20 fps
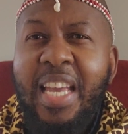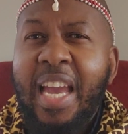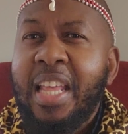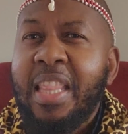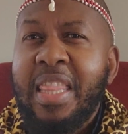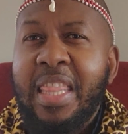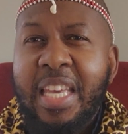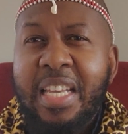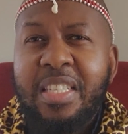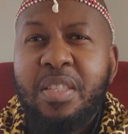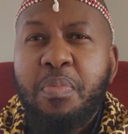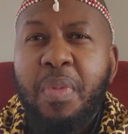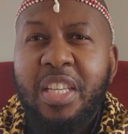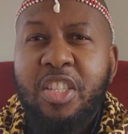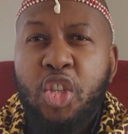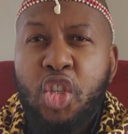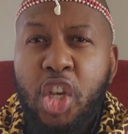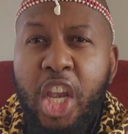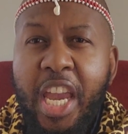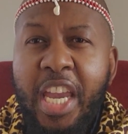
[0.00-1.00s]
and this
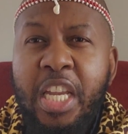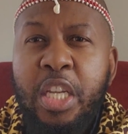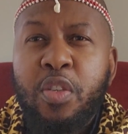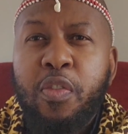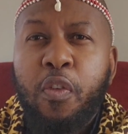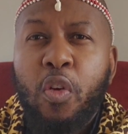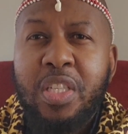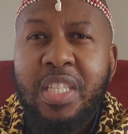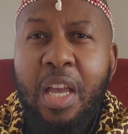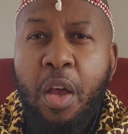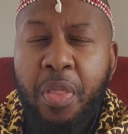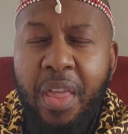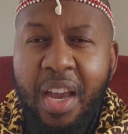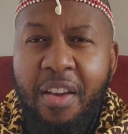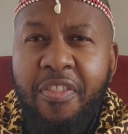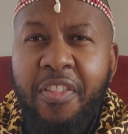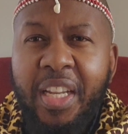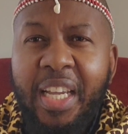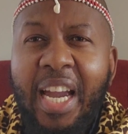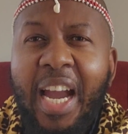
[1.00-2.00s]
must change for South
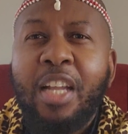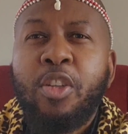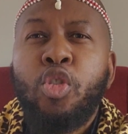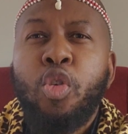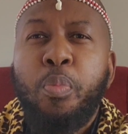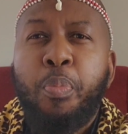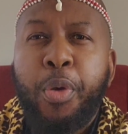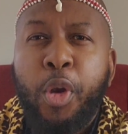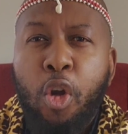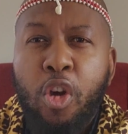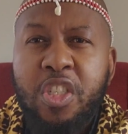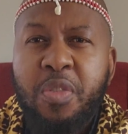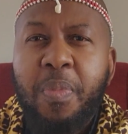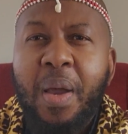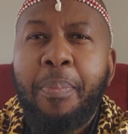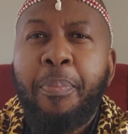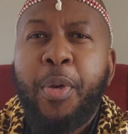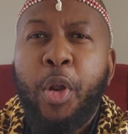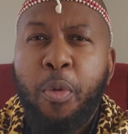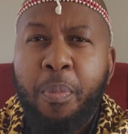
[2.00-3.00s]
Africa to
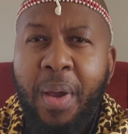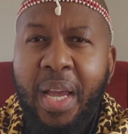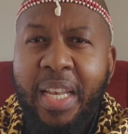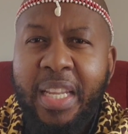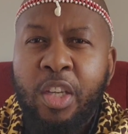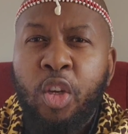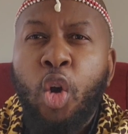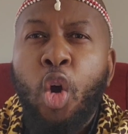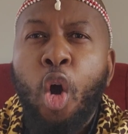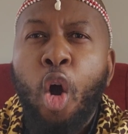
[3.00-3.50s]
prosper properly.